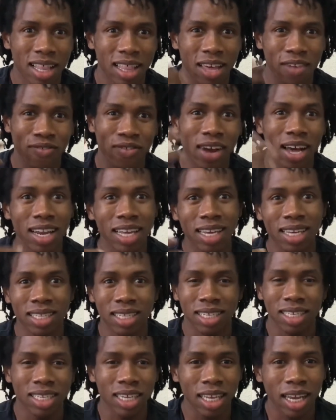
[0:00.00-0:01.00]
they finally
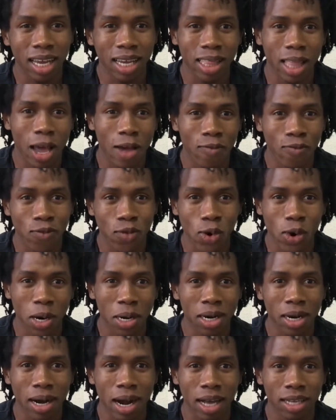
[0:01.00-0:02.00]
get to see like that
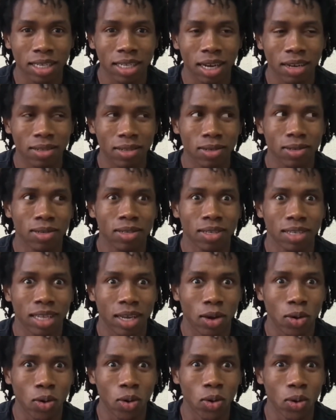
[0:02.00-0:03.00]
foreigner outside of school, so it's
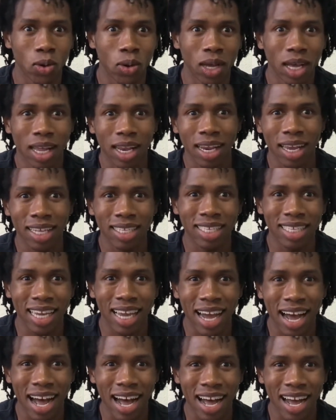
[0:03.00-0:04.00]
like, ooh, let's
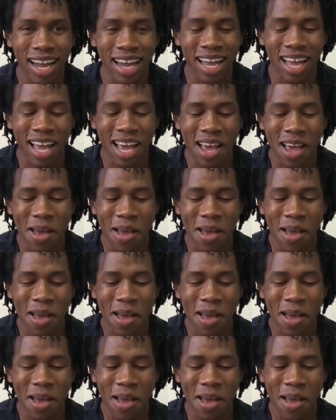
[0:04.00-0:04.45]
say hi.